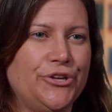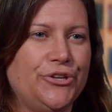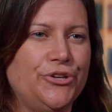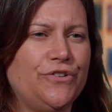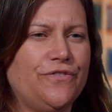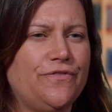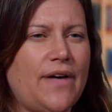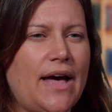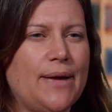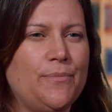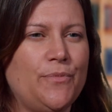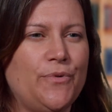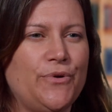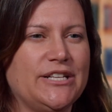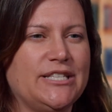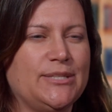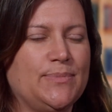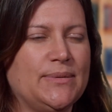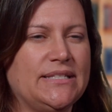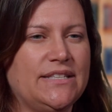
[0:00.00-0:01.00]
You'll find more
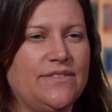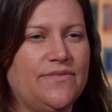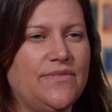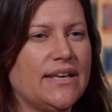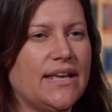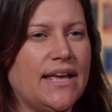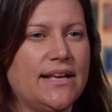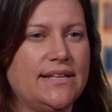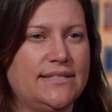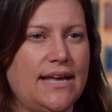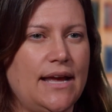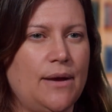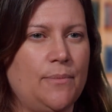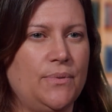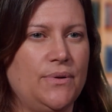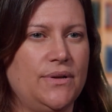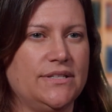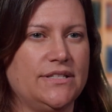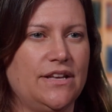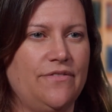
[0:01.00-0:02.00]
specific
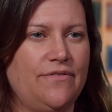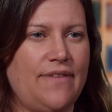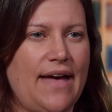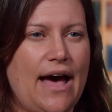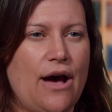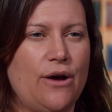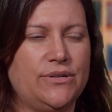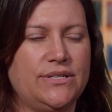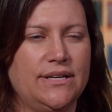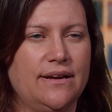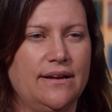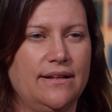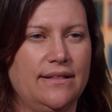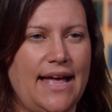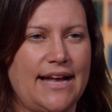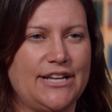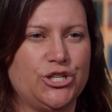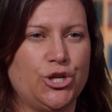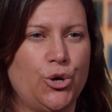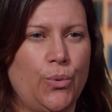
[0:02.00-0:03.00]
examples of how to
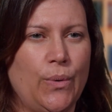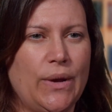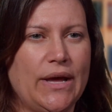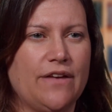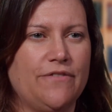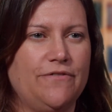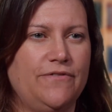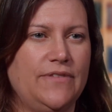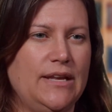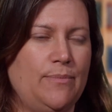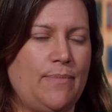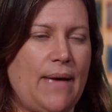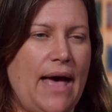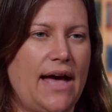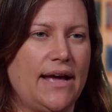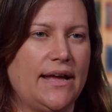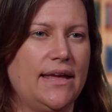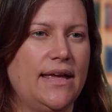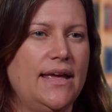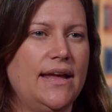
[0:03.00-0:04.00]
collect quick
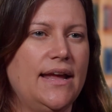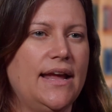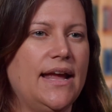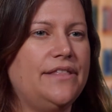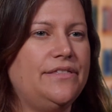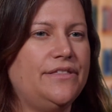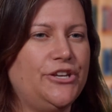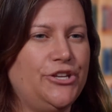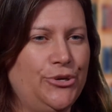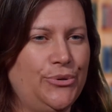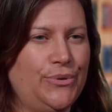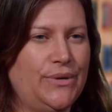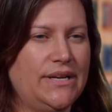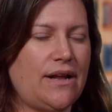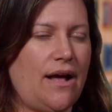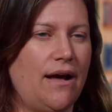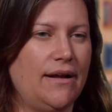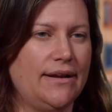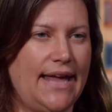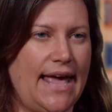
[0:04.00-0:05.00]
feedback in the unit
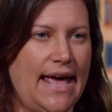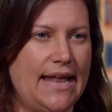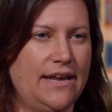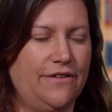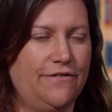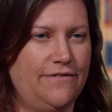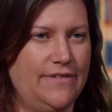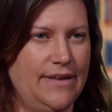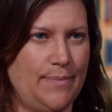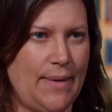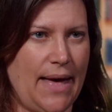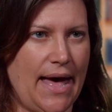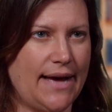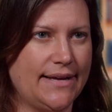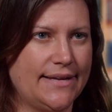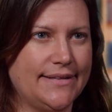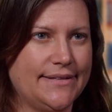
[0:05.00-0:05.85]
on getting feedback.